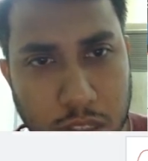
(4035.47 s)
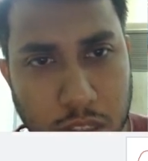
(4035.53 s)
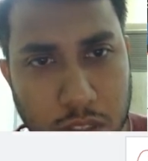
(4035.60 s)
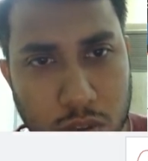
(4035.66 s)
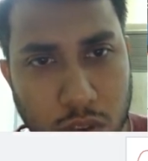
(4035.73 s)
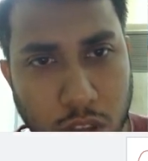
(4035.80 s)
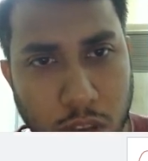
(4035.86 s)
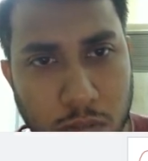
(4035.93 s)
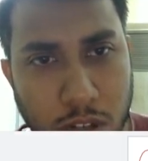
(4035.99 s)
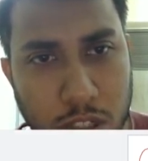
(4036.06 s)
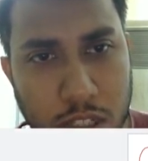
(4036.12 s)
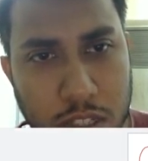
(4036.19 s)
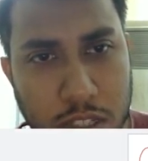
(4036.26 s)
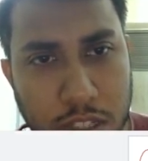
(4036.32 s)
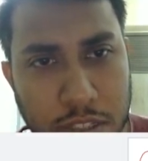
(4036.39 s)
So you have got
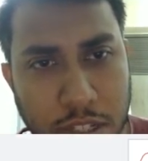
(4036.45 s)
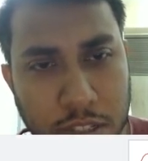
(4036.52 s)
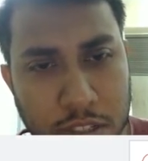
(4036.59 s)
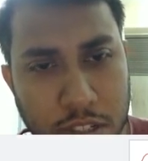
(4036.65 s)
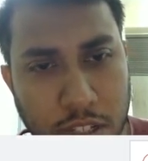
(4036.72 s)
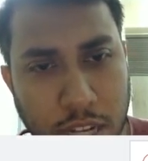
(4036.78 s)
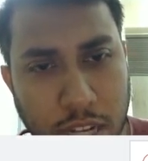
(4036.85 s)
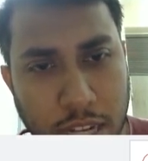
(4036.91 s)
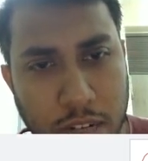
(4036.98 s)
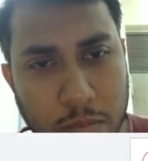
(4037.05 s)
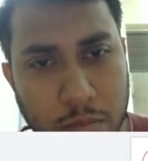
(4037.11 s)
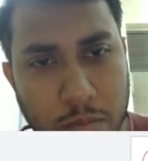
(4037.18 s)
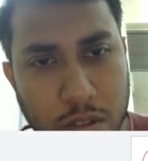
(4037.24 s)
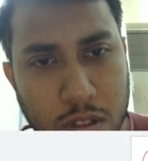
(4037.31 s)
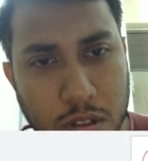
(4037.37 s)
this test transition
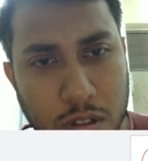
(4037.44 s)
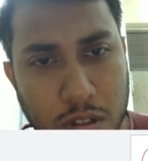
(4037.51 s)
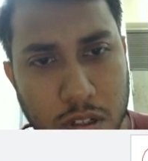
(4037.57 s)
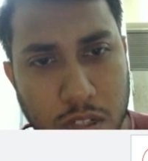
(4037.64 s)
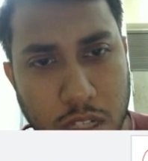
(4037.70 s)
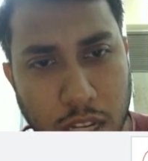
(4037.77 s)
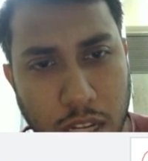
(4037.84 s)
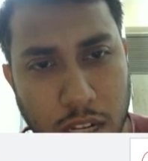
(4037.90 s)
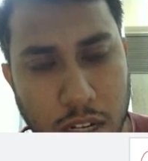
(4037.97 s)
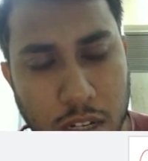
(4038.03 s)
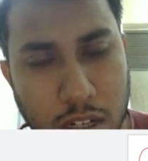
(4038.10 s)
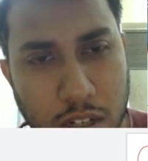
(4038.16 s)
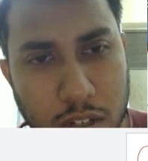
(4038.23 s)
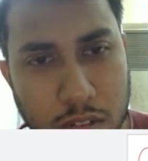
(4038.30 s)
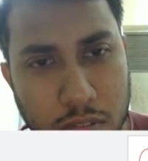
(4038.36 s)
diagram,
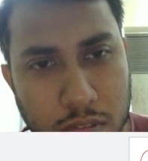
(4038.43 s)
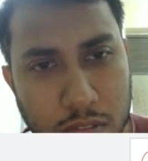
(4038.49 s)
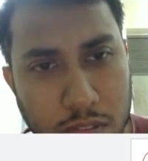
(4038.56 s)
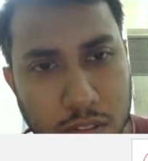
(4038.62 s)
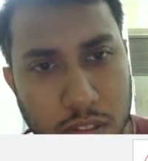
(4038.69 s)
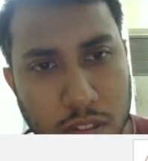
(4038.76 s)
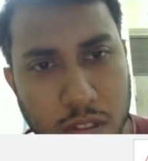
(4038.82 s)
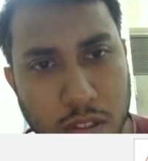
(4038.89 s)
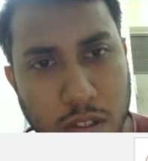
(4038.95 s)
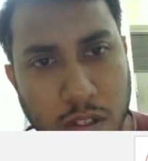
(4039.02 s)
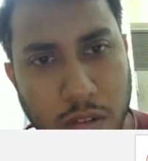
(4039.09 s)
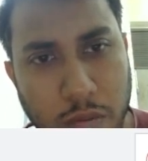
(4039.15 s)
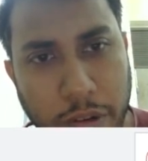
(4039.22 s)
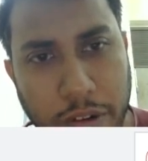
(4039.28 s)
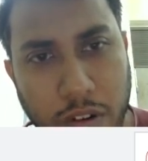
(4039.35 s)
and
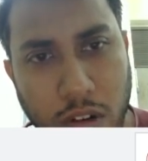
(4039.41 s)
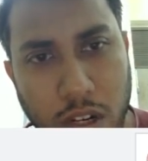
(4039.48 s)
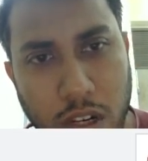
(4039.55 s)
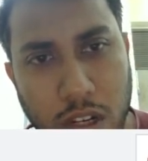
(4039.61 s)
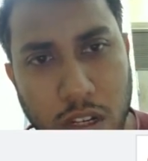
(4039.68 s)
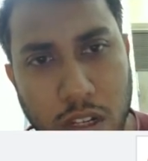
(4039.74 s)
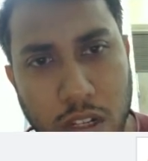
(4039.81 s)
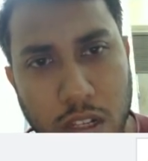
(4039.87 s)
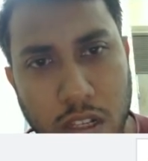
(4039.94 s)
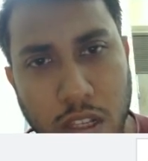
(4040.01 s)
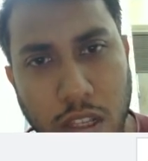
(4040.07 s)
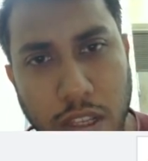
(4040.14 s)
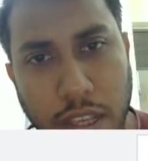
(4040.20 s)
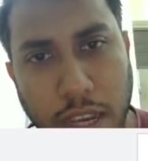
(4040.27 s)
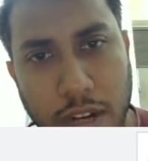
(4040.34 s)
what all
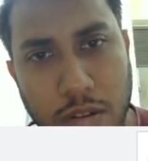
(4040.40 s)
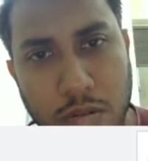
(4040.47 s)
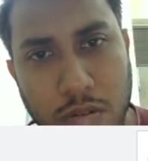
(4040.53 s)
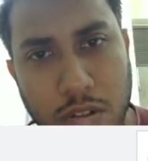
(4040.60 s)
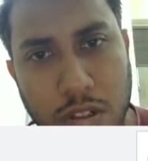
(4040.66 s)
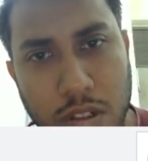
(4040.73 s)
can you?